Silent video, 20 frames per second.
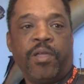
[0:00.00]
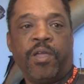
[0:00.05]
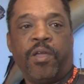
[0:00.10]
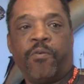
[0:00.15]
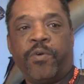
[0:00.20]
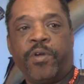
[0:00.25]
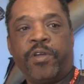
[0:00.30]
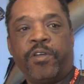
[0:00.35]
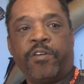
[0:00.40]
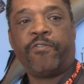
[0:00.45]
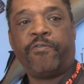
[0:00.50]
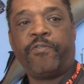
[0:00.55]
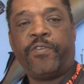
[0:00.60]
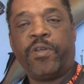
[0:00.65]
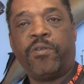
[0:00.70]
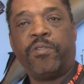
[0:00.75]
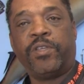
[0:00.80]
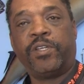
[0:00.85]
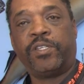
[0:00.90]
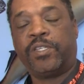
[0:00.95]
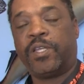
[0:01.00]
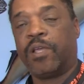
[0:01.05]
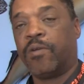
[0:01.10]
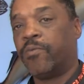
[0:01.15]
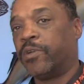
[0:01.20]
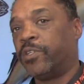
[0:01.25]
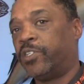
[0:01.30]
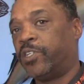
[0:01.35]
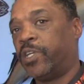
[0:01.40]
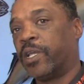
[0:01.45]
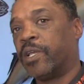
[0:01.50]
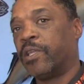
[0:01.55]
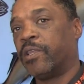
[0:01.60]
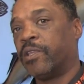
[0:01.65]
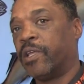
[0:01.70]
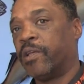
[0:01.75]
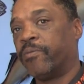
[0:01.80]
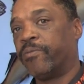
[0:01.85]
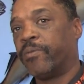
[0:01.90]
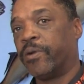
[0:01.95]
And we're to fill this up with
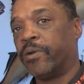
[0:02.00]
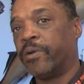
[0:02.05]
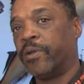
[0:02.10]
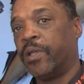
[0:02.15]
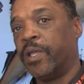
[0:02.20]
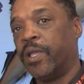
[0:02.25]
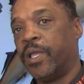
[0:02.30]
chicken liver,